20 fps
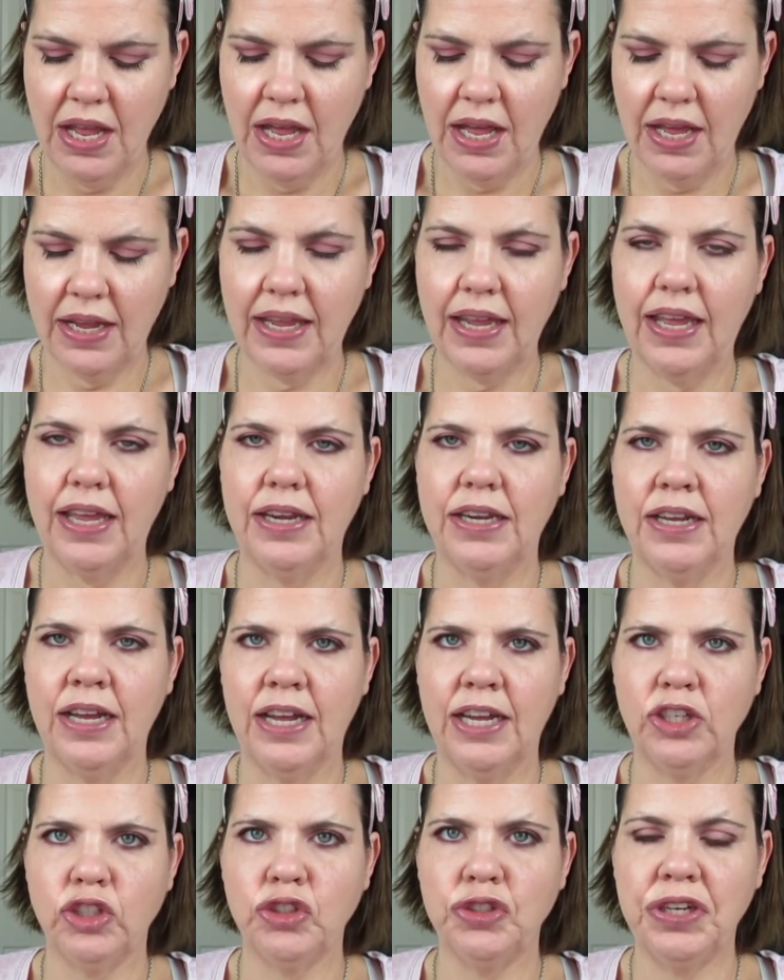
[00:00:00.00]
Again,
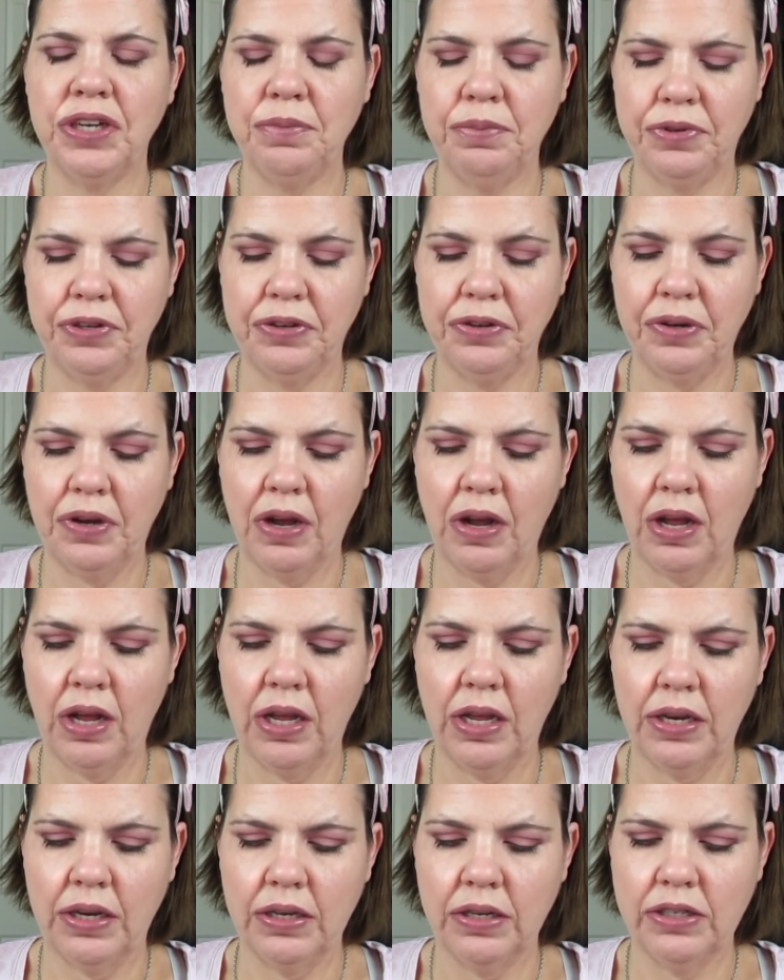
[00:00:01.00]
uh, Trend Mood
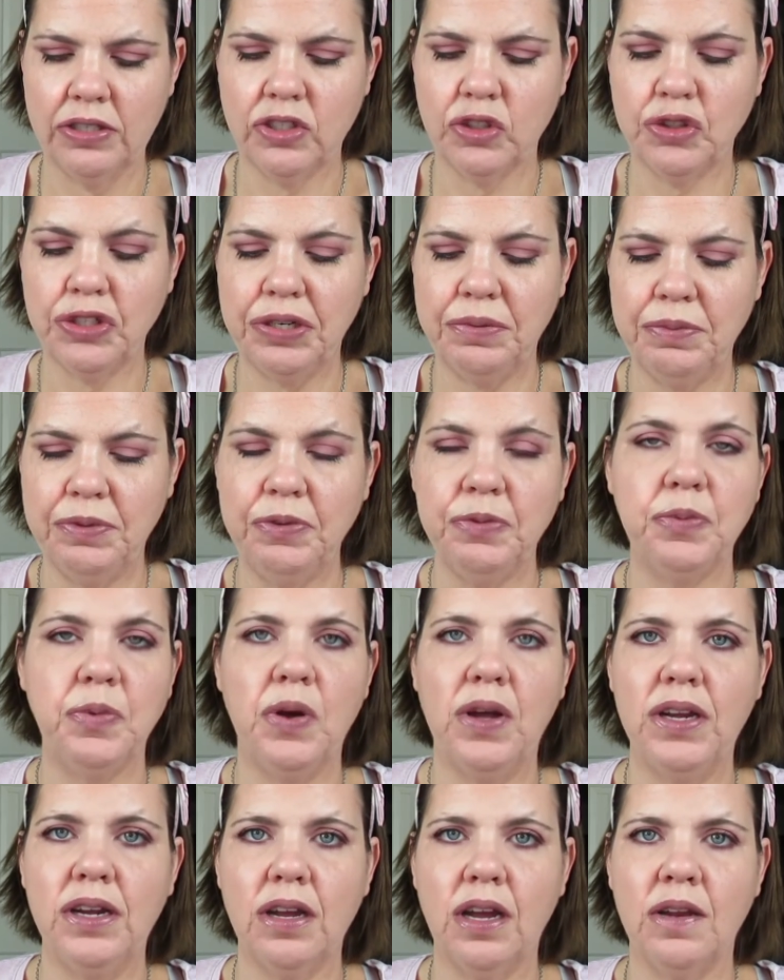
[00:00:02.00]
on, Trend Mood
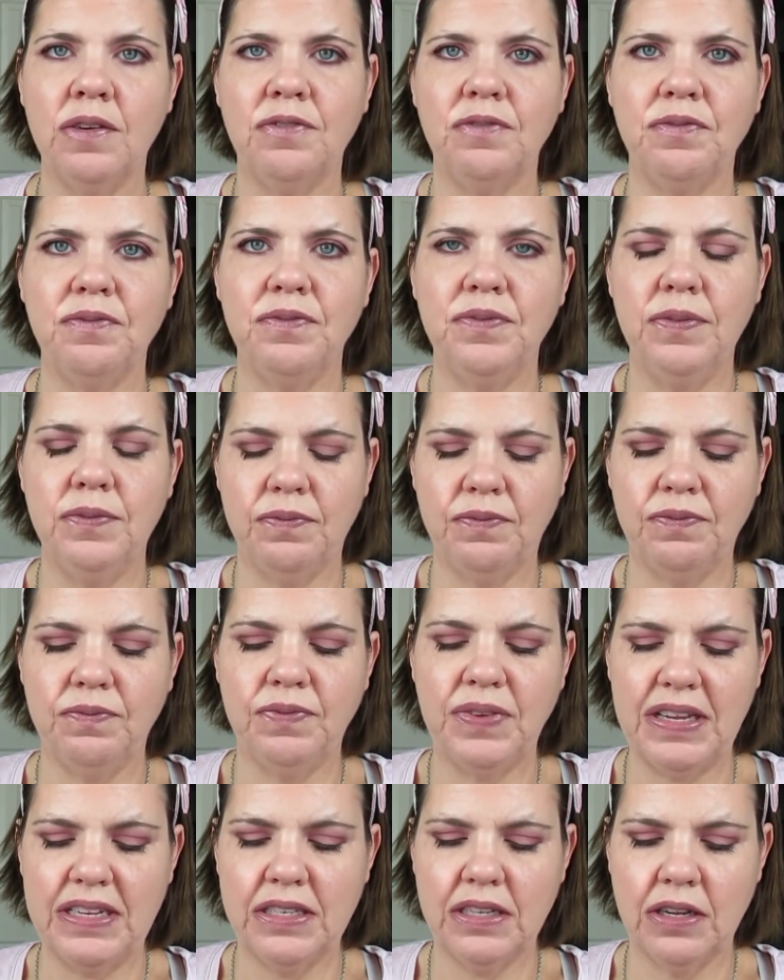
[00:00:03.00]
1 on,
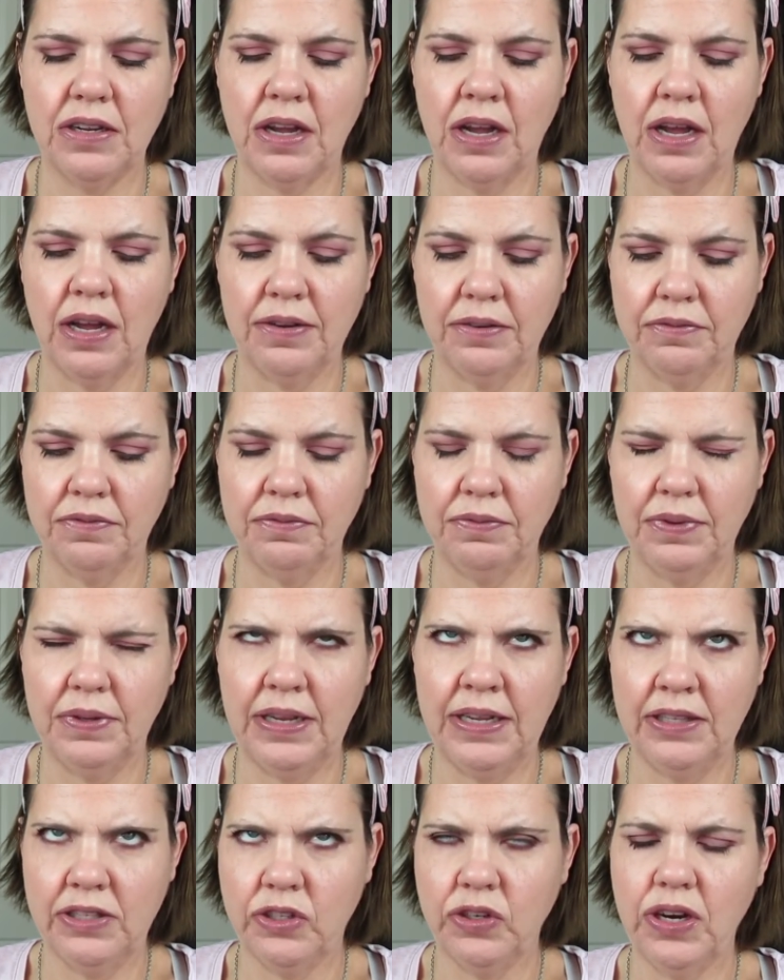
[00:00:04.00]
face, on
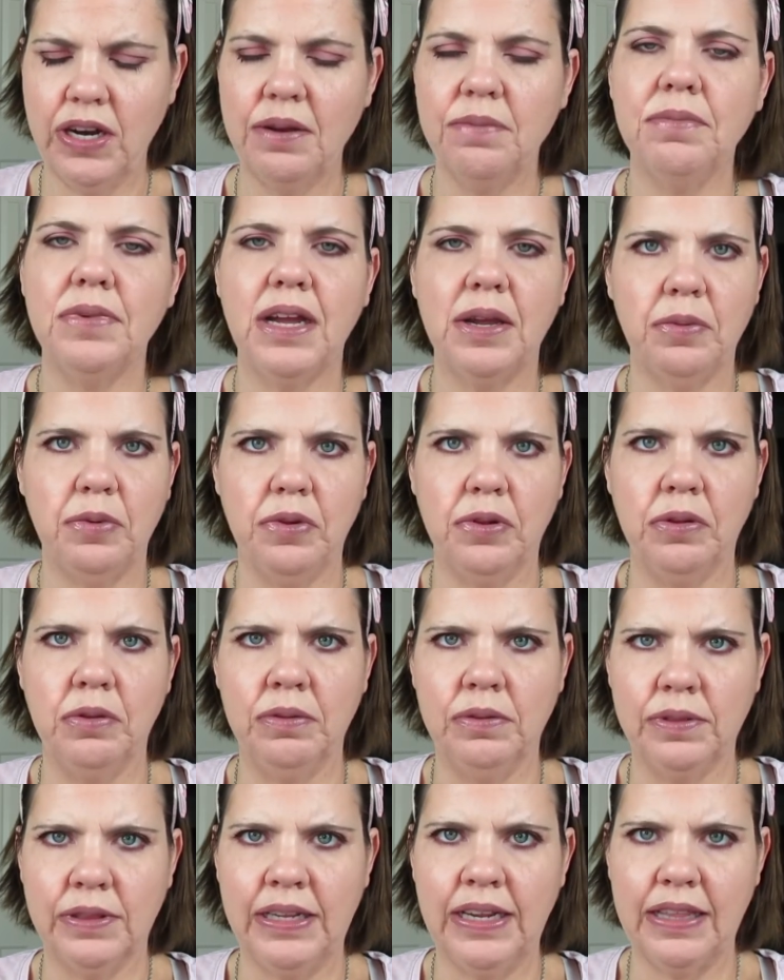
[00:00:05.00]
Instagram. I
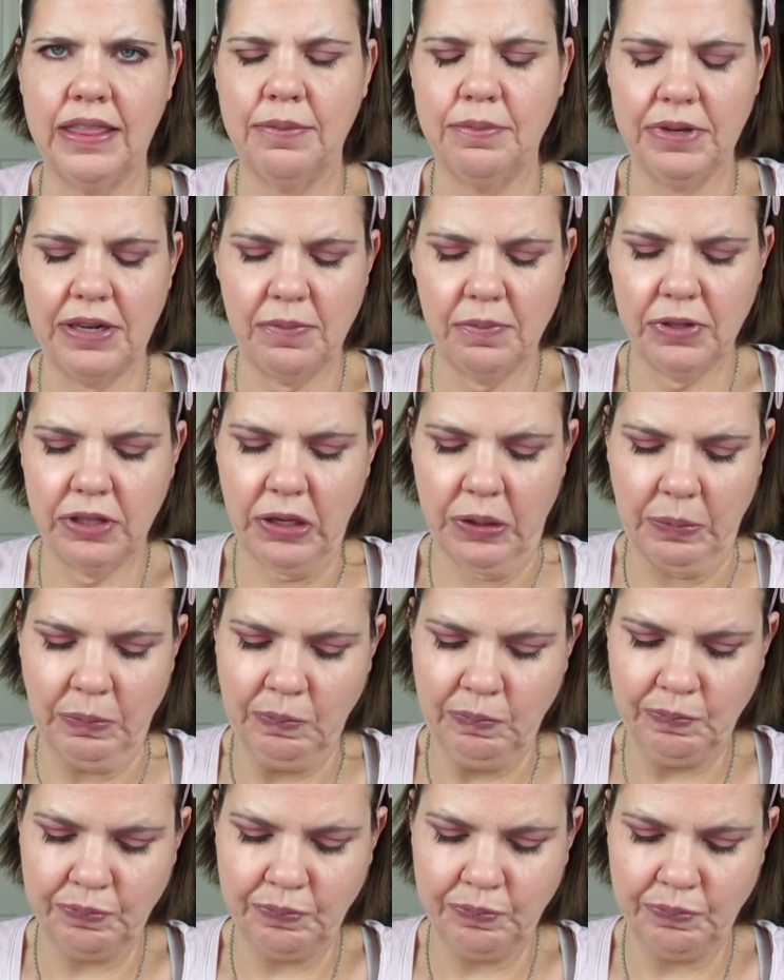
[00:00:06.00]
will link them down below.